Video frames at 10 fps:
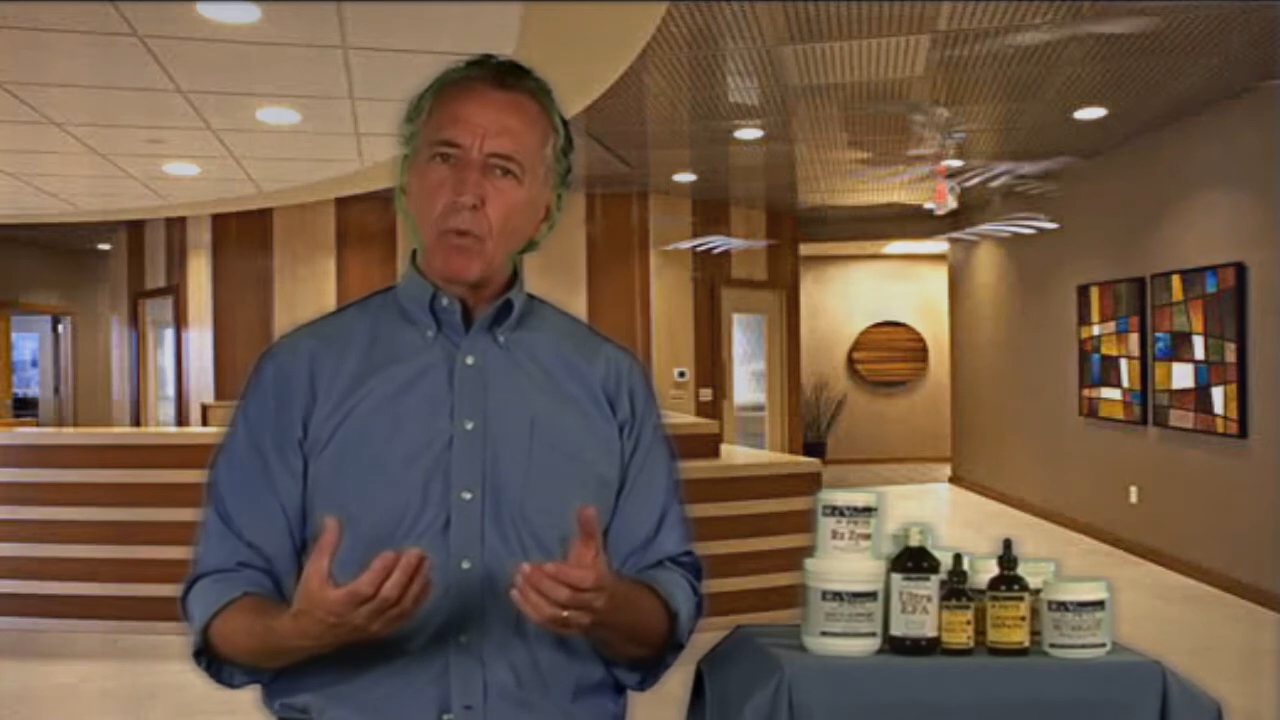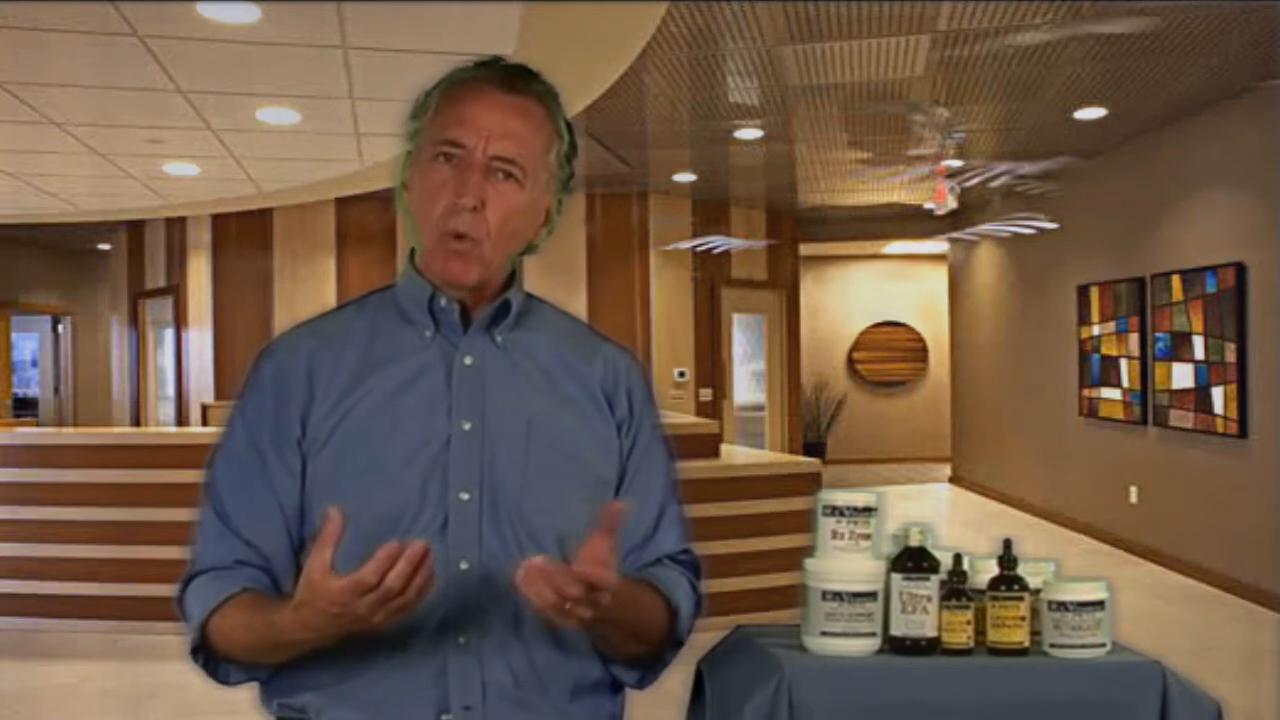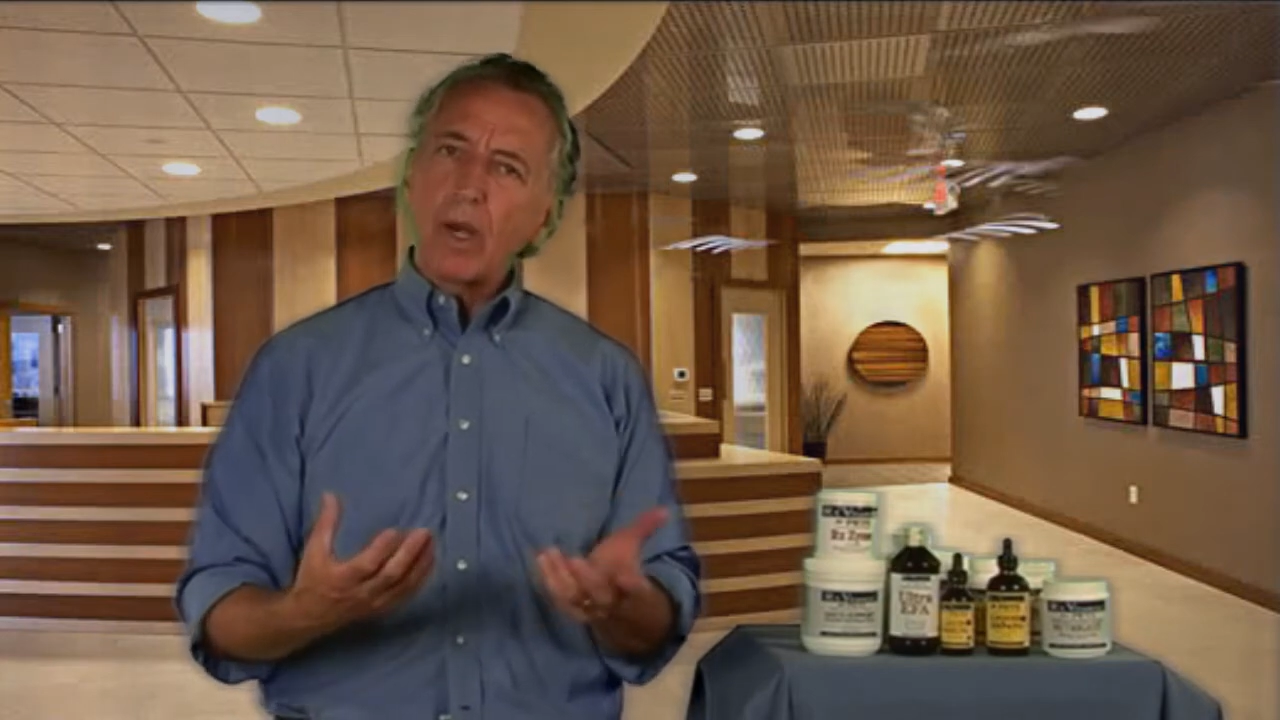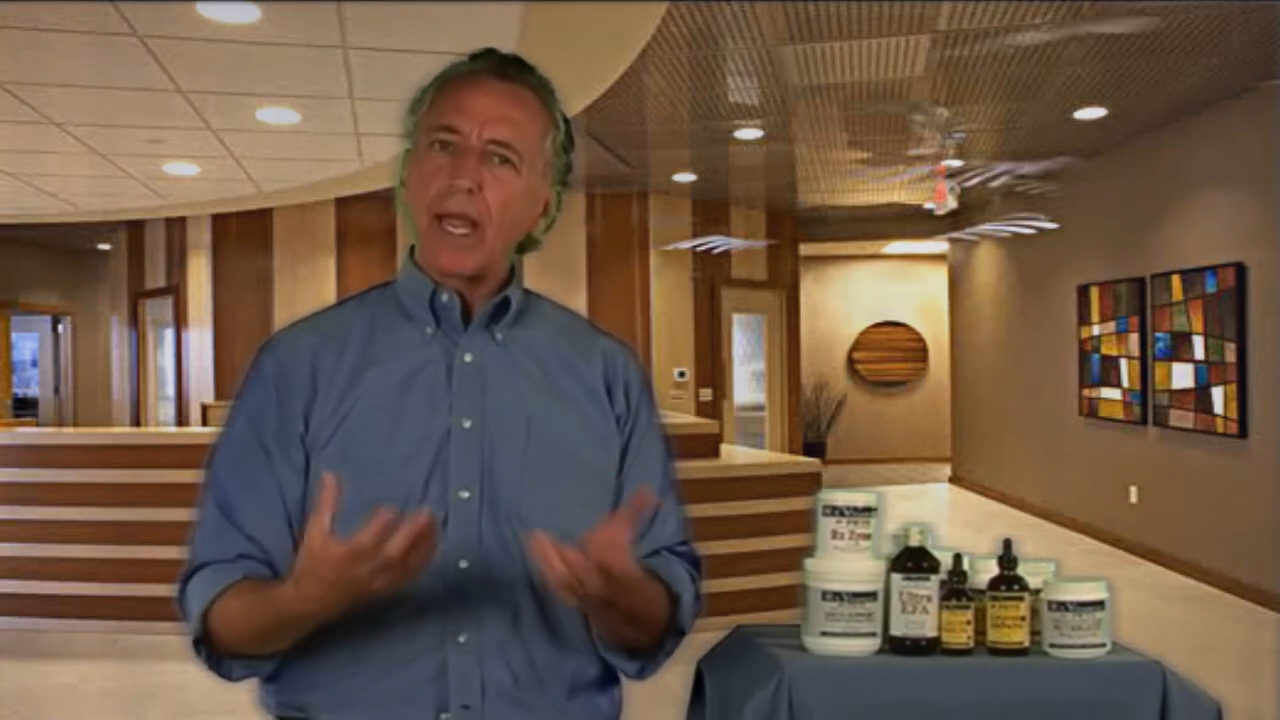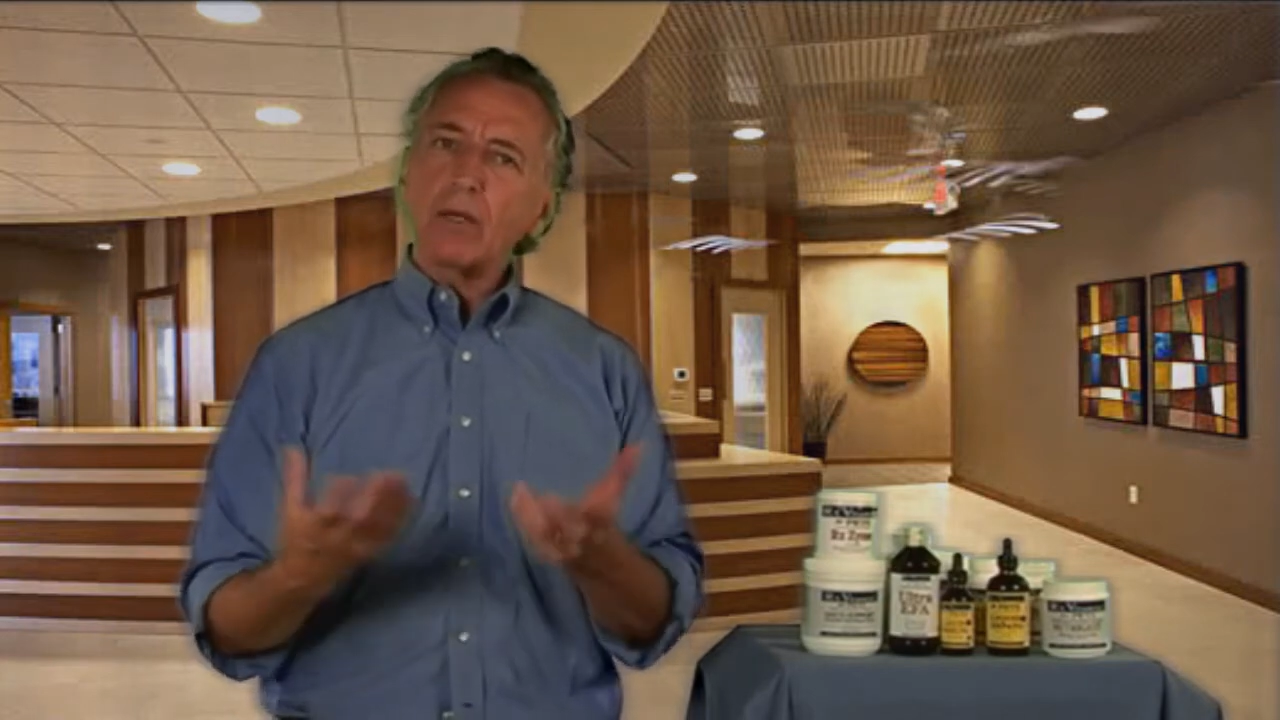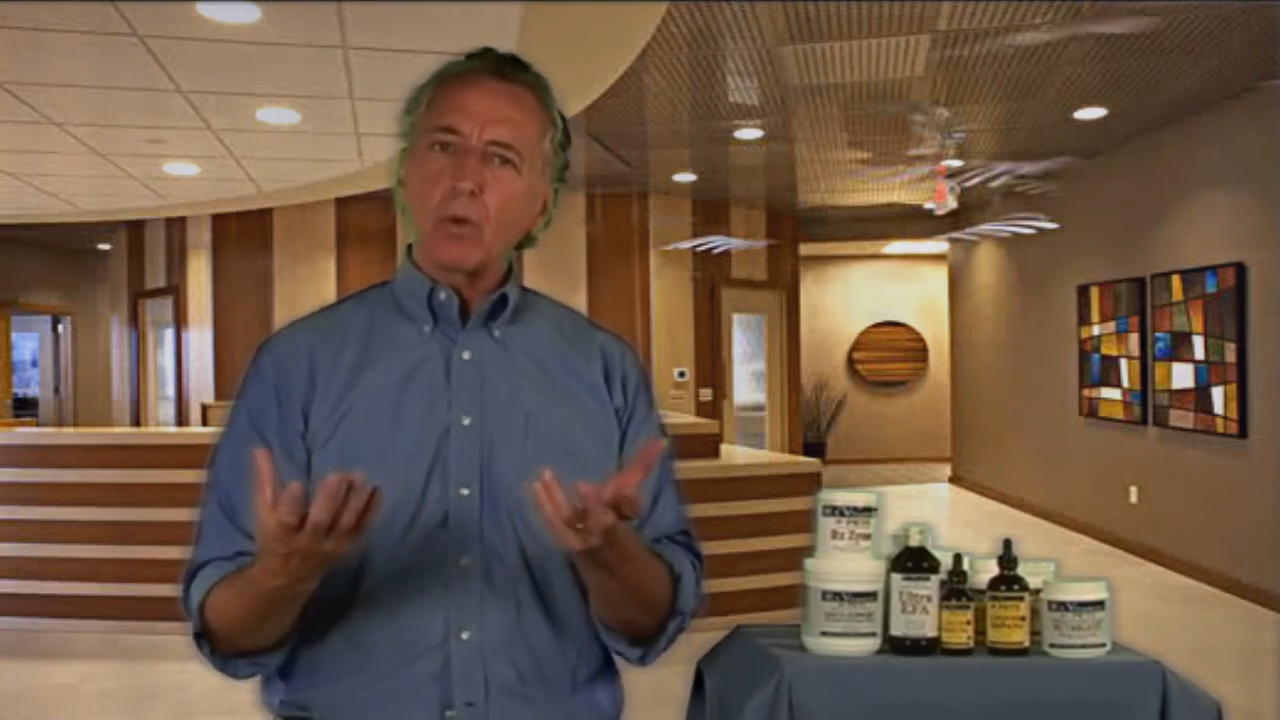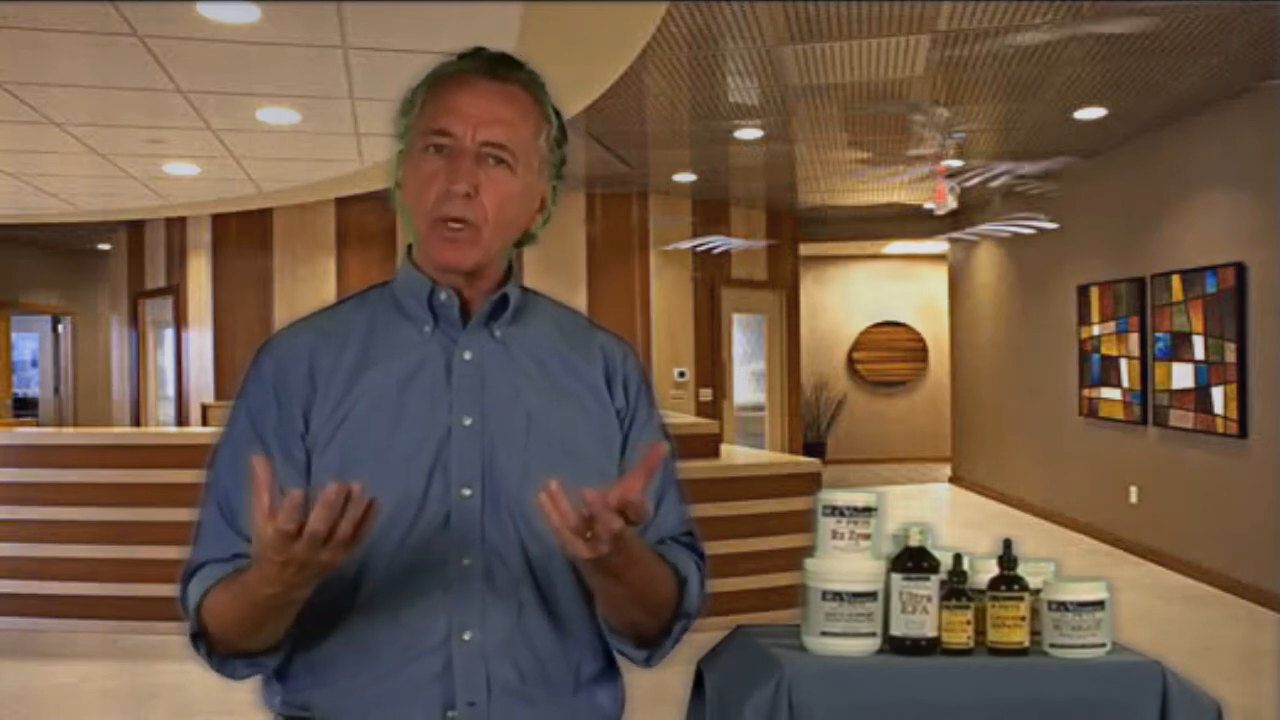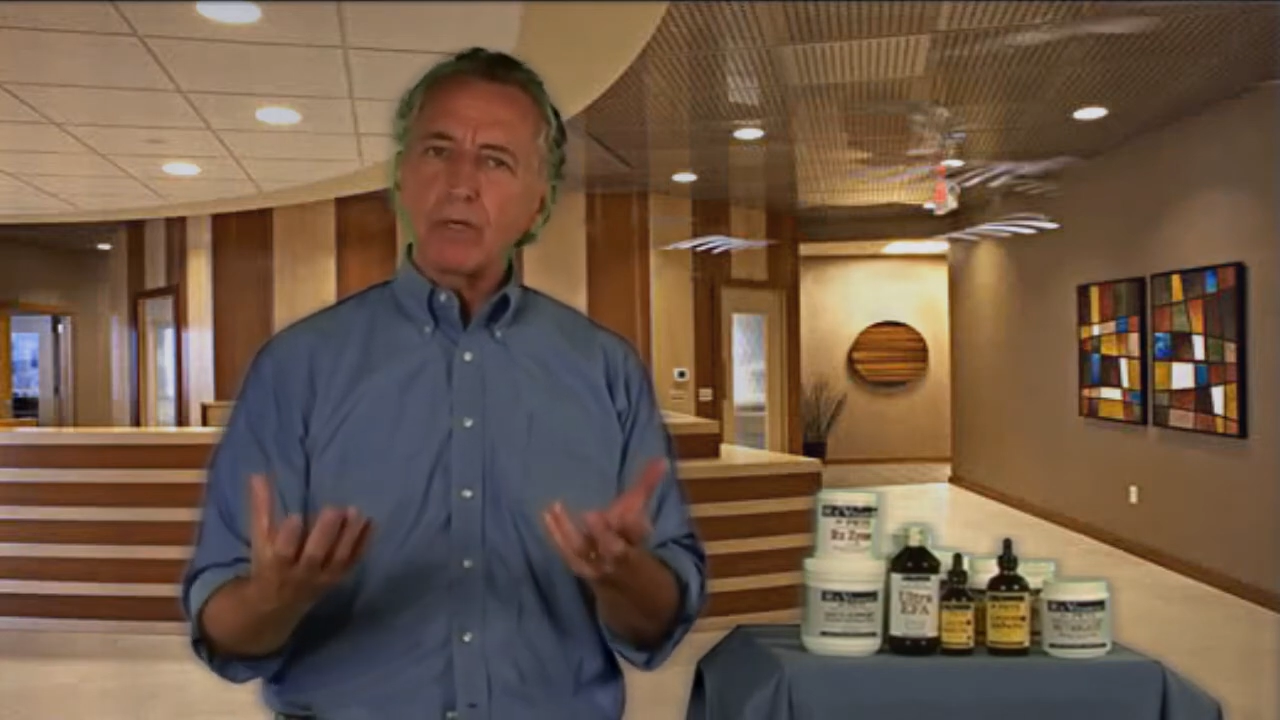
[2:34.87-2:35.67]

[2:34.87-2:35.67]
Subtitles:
or